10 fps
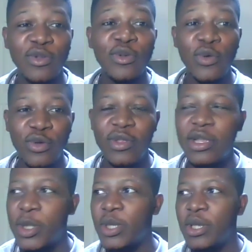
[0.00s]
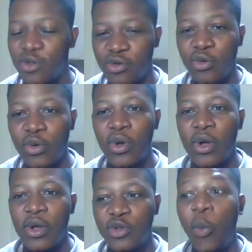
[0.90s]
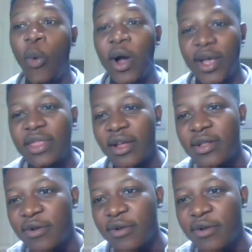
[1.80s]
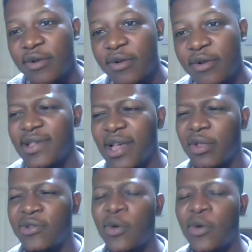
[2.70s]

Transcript: to do to work in the 3D printing sector.